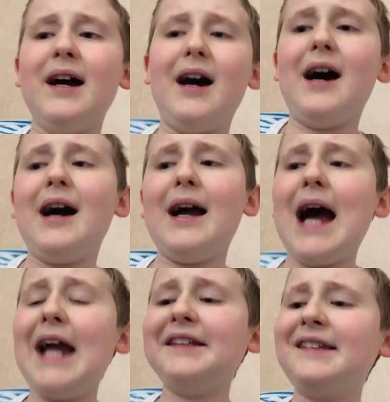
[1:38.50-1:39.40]

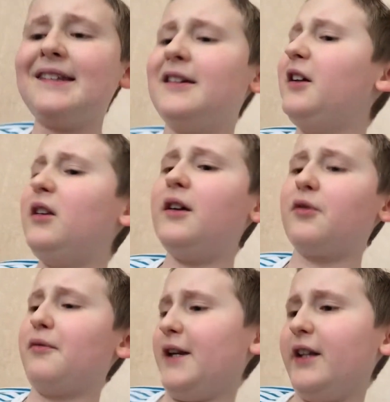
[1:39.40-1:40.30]
I still
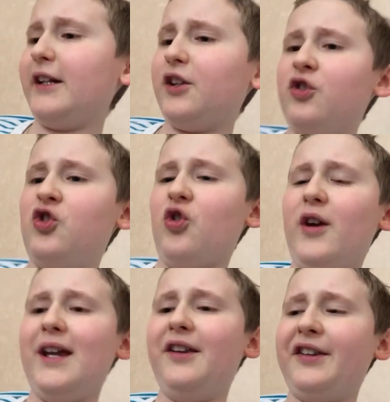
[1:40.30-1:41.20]
really
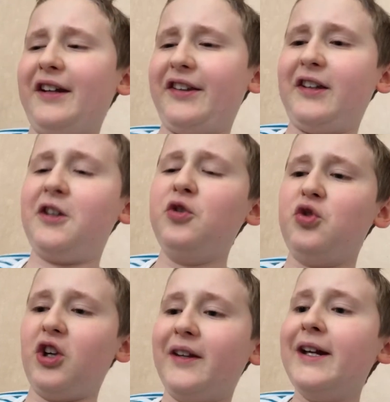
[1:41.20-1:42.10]
enjoy his
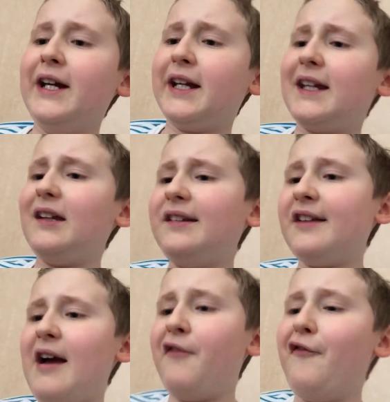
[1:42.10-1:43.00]
execution. He's
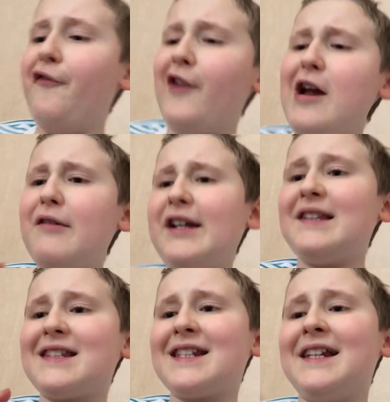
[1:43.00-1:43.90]
a very
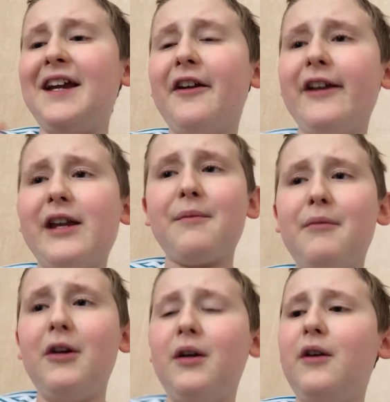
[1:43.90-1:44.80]
scary
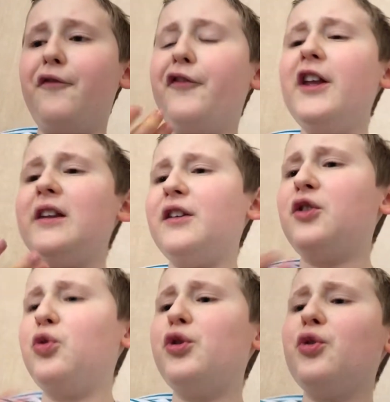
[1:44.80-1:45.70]
villain
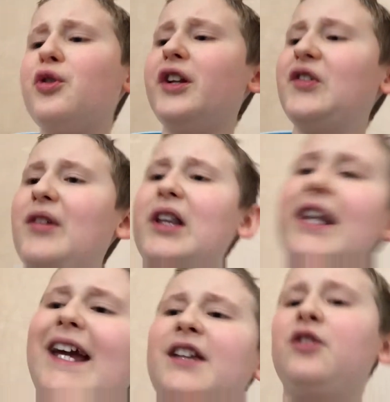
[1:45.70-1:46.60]
who you can
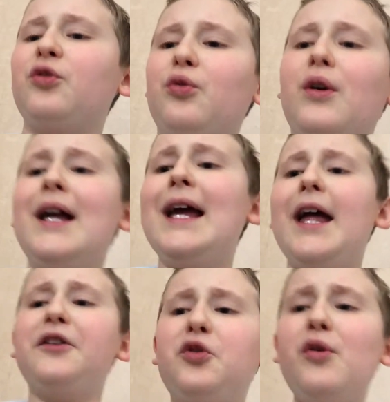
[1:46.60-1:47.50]
relate to,
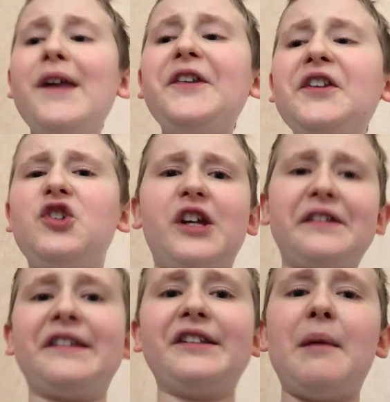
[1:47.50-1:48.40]
and who isn't
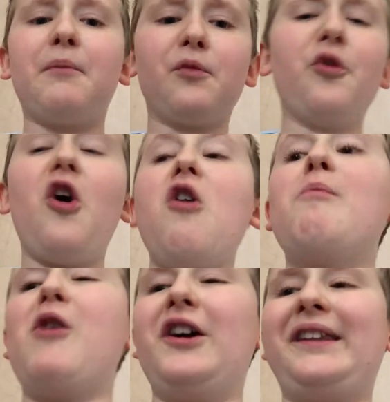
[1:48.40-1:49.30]
just some
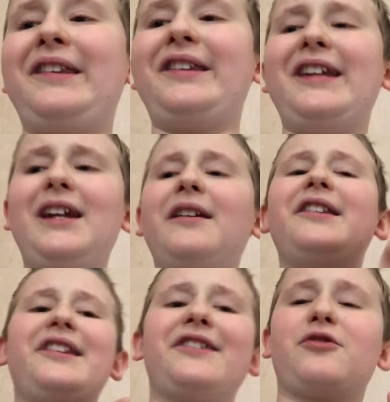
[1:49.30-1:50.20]
robot saying
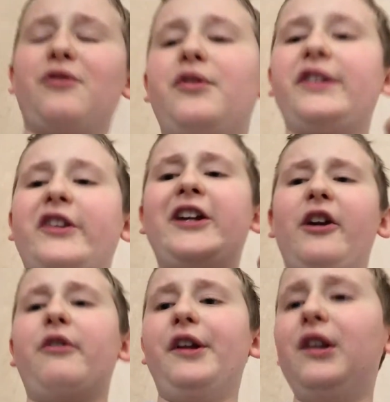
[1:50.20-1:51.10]

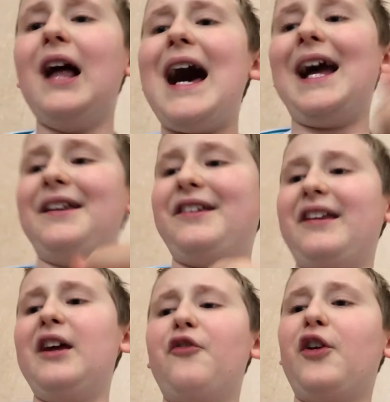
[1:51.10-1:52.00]
scary lines
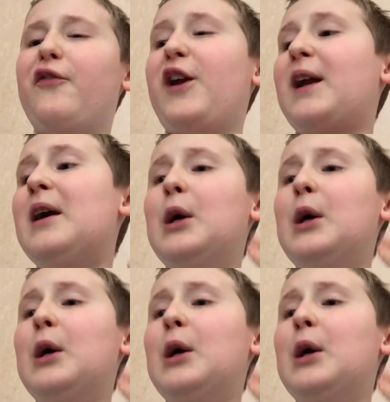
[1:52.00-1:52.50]
and everything,